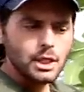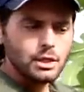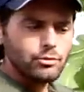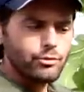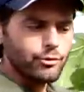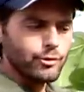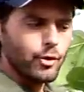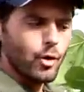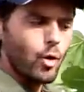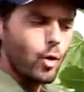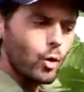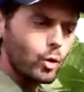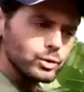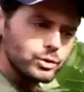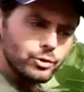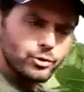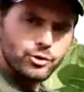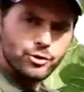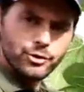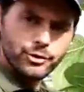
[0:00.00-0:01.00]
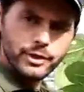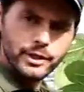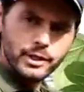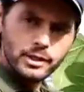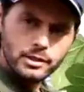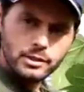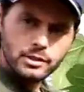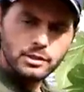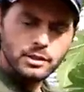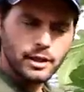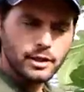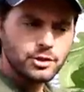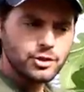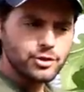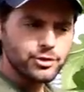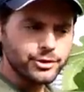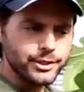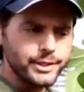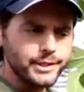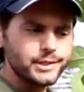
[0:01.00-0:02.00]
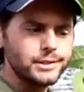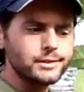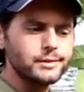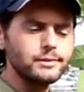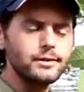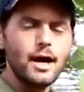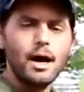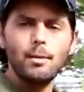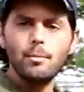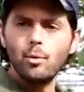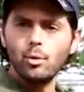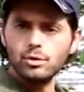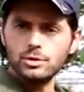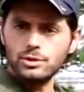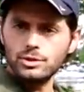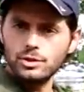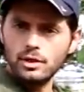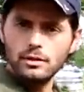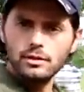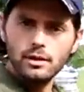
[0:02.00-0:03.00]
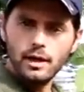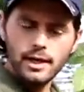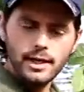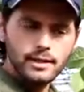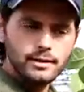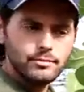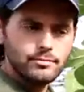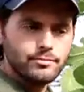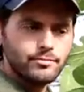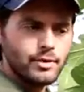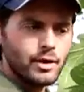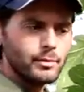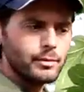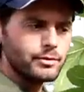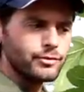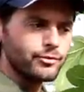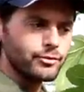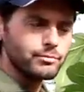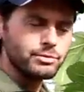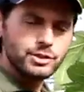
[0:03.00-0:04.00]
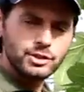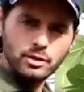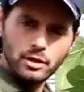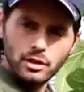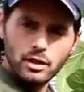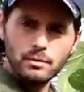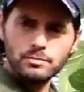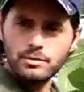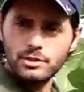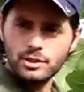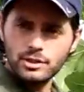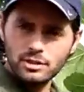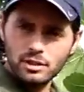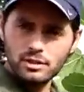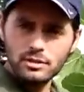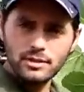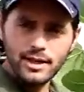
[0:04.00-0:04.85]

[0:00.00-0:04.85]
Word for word: For older trees and trees in a lot more sunlight, maybe from sun up to sun